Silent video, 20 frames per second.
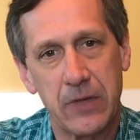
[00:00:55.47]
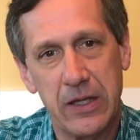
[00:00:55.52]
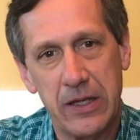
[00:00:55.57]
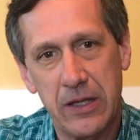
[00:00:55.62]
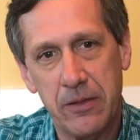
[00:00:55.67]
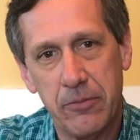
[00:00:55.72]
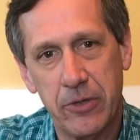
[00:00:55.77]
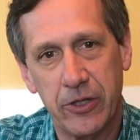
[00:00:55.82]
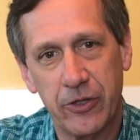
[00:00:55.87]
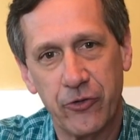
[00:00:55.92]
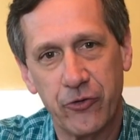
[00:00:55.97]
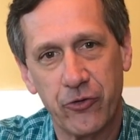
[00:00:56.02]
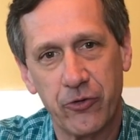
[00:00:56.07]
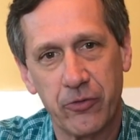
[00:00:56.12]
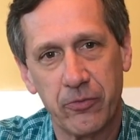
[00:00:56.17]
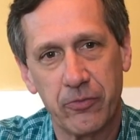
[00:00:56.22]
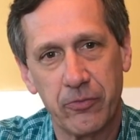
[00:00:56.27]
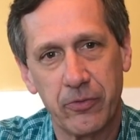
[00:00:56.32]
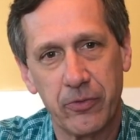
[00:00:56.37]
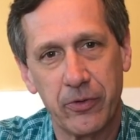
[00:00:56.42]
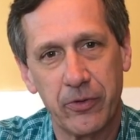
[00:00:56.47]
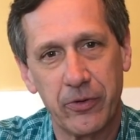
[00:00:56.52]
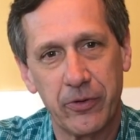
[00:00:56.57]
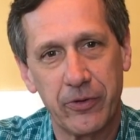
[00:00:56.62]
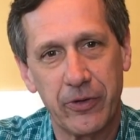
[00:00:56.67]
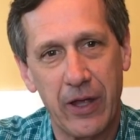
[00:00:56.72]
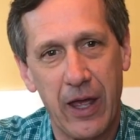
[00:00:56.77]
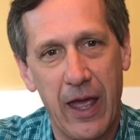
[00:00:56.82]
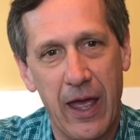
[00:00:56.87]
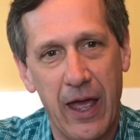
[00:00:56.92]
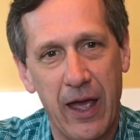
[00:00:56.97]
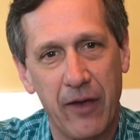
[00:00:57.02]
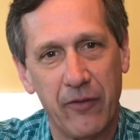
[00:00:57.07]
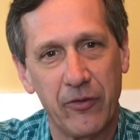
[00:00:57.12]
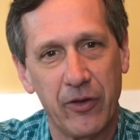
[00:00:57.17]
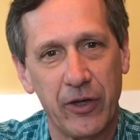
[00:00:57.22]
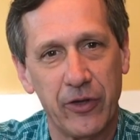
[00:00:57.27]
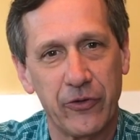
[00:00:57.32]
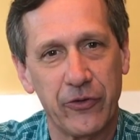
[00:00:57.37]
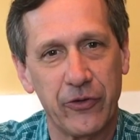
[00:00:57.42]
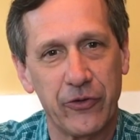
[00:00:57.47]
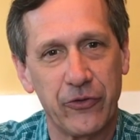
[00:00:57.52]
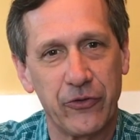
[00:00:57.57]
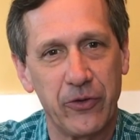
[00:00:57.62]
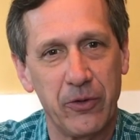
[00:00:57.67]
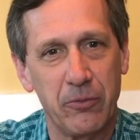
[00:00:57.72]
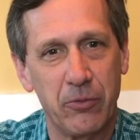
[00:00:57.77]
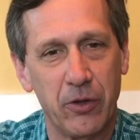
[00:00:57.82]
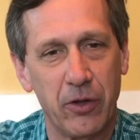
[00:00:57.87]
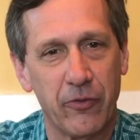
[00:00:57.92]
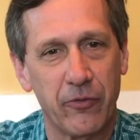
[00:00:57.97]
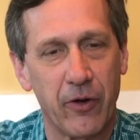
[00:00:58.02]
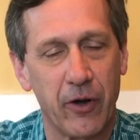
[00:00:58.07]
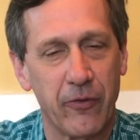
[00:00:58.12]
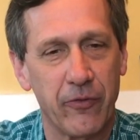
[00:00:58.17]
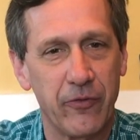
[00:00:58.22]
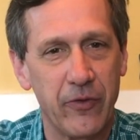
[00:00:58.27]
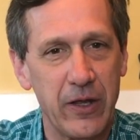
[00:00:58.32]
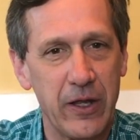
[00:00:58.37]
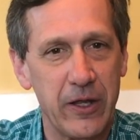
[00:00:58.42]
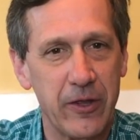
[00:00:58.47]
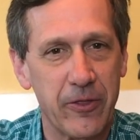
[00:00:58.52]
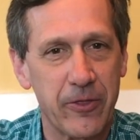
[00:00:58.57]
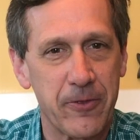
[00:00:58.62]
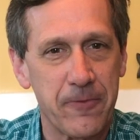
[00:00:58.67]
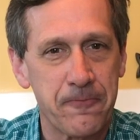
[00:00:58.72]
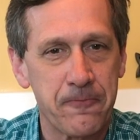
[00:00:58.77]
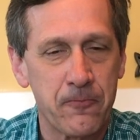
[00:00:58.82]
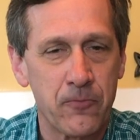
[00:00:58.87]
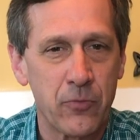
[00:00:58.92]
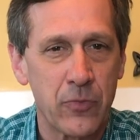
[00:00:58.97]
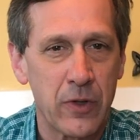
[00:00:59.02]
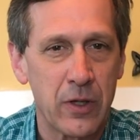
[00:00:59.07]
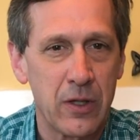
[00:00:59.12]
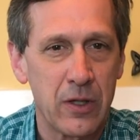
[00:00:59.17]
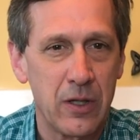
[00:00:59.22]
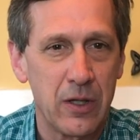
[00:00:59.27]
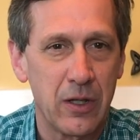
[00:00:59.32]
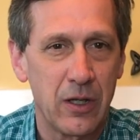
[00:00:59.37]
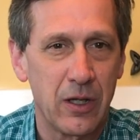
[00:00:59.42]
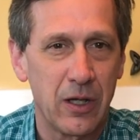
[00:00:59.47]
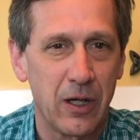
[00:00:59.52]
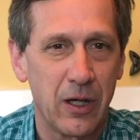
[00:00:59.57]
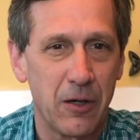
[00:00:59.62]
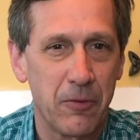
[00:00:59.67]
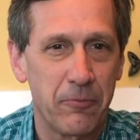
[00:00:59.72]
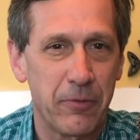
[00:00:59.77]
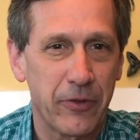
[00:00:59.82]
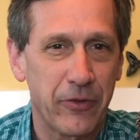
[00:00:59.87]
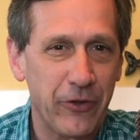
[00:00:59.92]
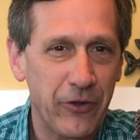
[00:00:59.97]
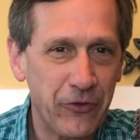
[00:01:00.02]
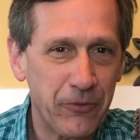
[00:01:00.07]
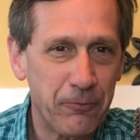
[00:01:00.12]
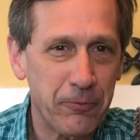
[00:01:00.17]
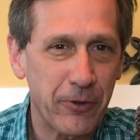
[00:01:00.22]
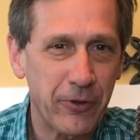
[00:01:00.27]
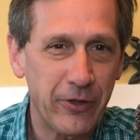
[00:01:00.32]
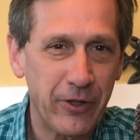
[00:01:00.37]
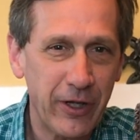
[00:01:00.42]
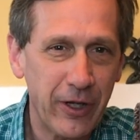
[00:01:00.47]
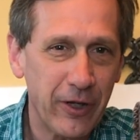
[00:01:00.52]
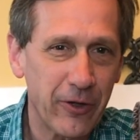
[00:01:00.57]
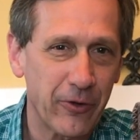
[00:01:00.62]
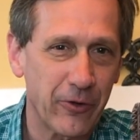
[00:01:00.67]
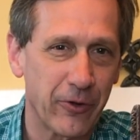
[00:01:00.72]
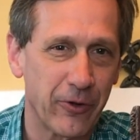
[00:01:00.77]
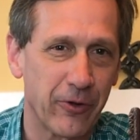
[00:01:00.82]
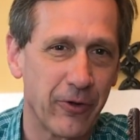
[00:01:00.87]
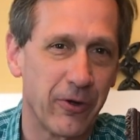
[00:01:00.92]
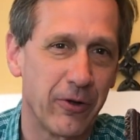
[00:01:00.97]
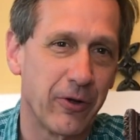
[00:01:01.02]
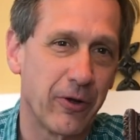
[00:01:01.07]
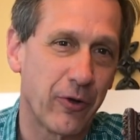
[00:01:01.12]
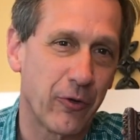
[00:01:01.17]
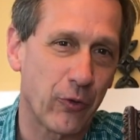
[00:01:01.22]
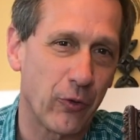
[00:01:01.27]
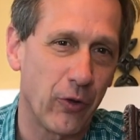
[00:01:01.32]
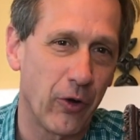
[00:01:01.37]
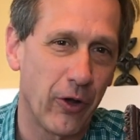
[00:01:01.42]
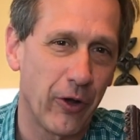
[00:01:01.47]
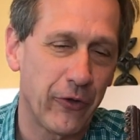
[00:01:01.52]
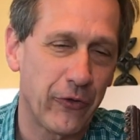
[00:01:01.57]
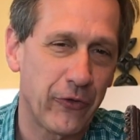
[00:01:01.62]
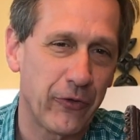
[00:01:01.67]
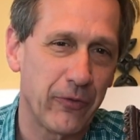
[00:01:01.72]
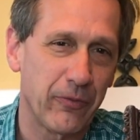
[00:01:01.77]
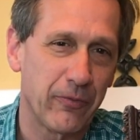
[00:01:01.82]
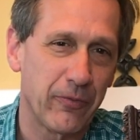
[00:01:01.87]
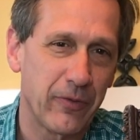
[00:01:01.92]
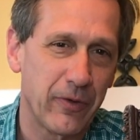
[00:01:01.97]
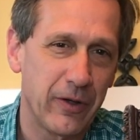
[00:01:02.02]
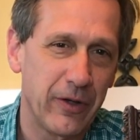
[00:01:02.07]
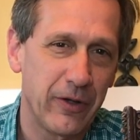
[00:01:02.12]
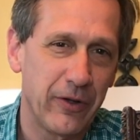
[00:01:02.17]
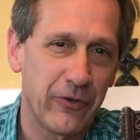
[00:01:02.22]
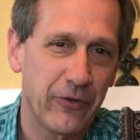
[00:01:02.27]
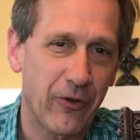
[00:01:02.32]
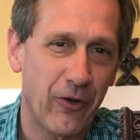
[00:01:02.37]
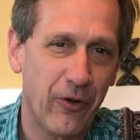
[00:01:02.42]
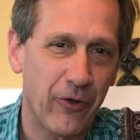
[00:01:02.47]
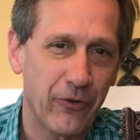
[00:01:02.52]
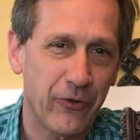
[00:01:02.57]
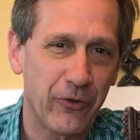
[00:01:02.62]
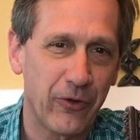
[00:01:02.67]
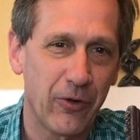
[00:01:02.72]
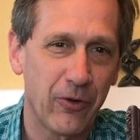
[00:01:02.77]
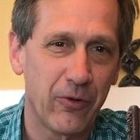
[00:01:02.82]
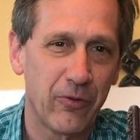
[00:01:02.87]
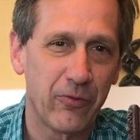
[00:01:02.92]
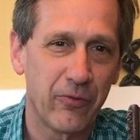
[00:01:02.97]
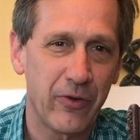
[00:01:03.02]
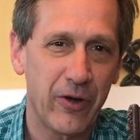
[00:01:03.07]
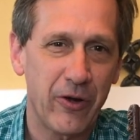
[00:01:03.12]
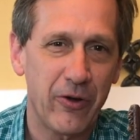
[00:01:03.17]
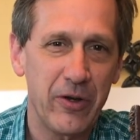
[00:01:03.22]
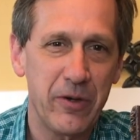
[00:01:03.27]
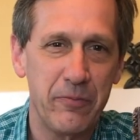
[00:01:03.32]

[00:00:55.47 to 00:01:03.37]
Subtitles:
image to have as a symbol of our faith. But this particular cross is also very